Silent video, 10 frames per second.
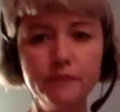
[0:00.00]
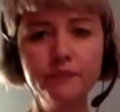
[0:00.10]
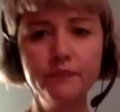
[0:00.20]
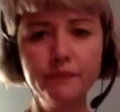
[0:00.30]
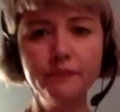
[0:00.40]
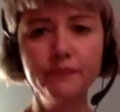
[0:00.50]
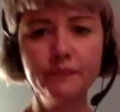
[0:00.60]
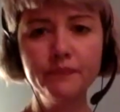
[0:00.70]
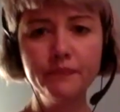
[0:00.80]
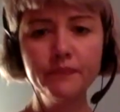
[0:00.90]
broad
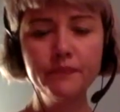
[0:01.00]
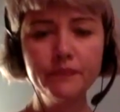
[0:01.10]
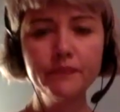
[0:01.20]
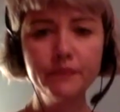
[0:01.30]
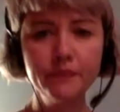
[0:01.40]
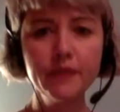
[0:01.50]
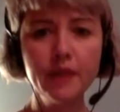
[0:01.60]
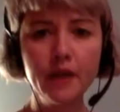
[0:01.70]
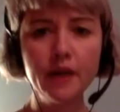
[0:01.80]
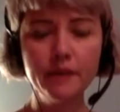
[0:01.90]
thing as well
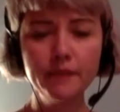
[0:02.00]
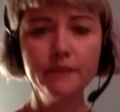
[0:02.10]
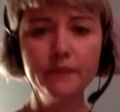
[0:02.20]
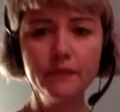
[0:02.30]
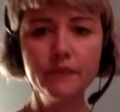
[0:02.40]
yeah um,